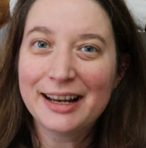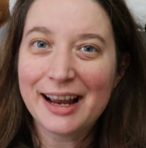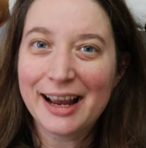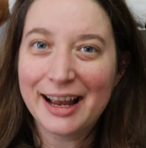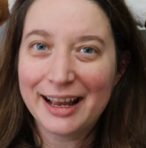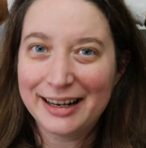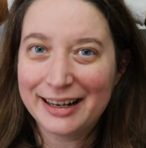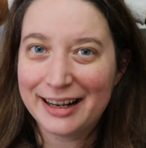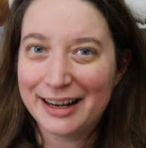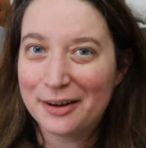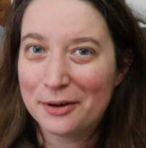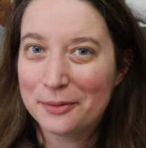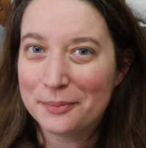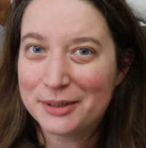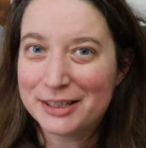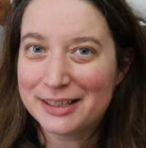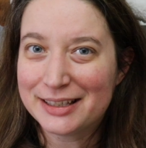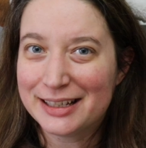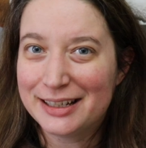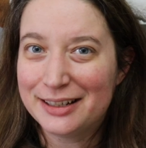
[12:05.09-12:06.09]
And I hope
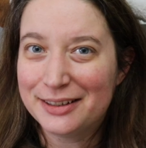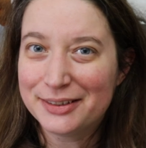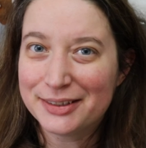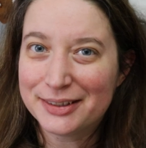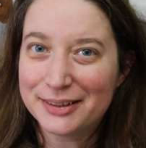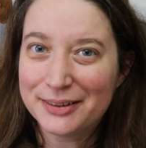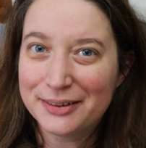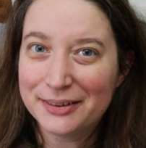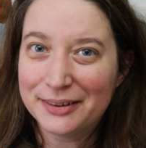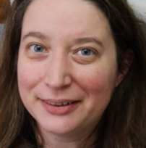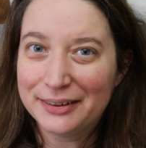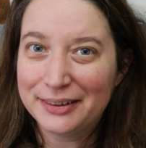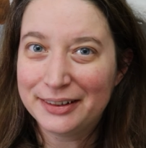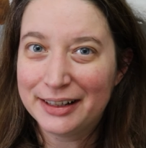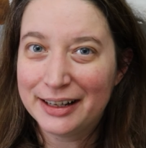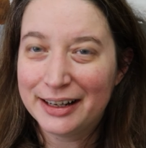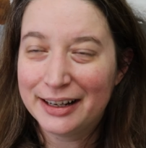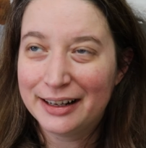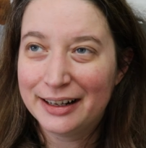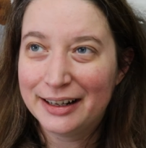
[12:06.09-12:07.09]
to see you soon
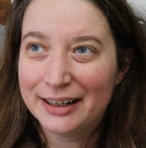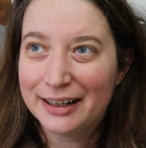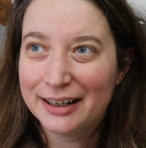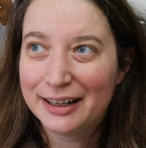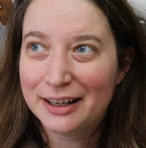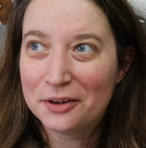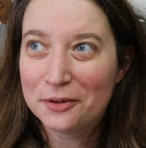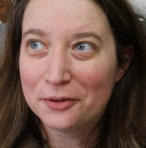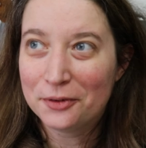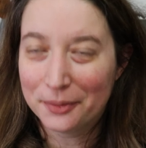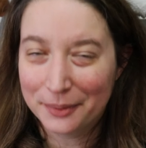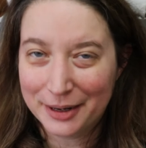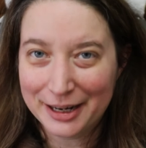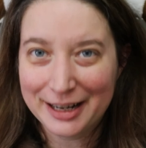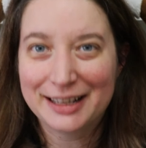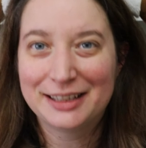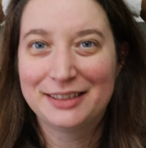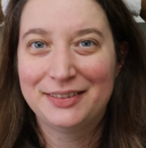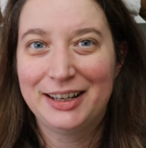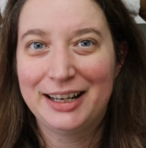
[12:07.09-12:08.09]
for my
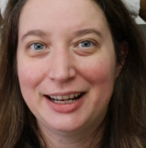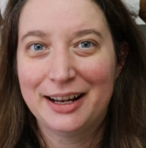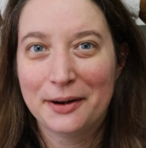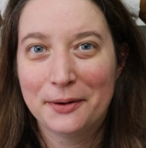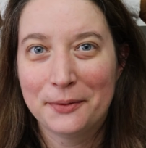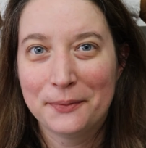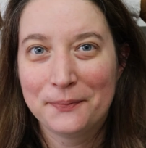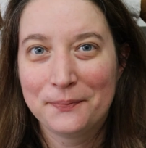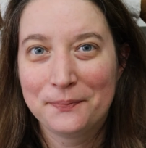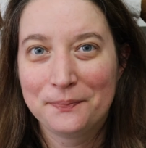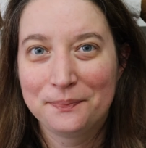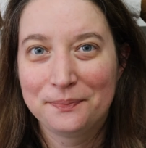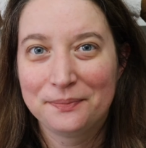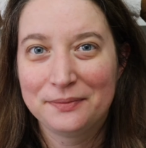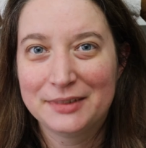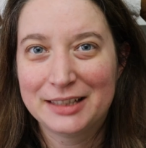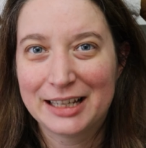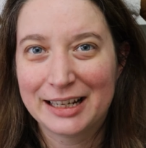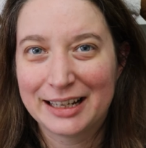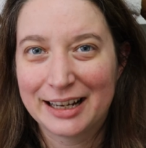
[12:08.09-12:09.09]
next
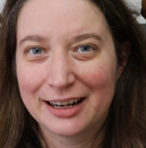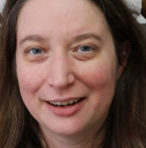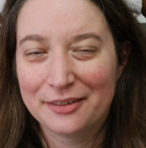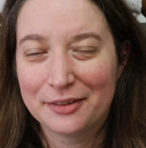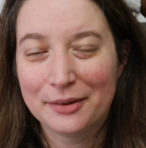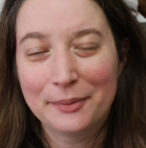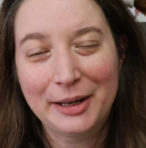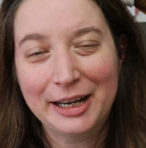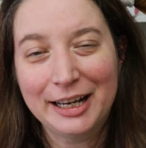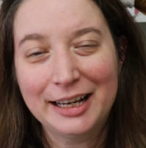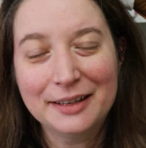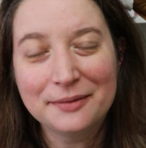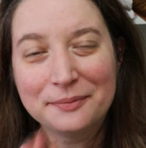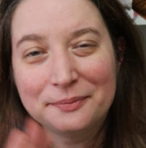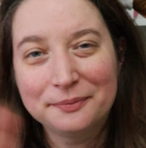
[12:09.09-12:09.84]
video. Take care, everybody.